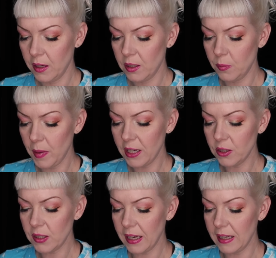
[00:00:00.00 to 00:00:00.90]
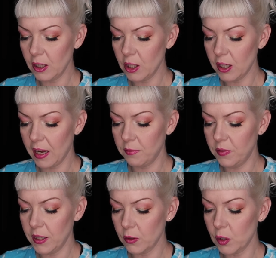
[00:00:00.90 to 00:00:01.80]
to make your skin look and
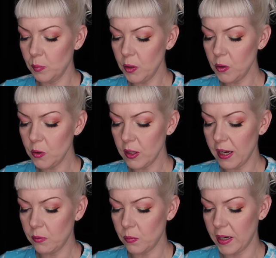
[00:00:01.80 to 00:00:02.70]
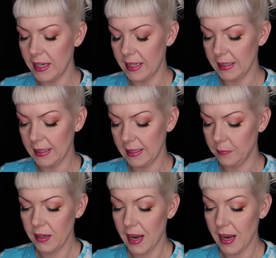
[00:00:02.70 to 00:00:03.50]
feel smooth and radiant.